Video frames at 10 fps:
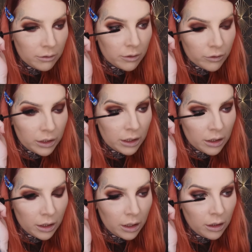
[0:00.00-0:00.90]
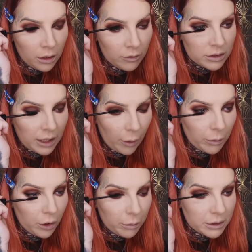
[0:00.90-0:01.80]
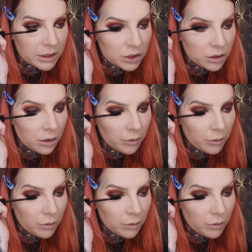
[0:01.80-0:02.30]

for free for this competition.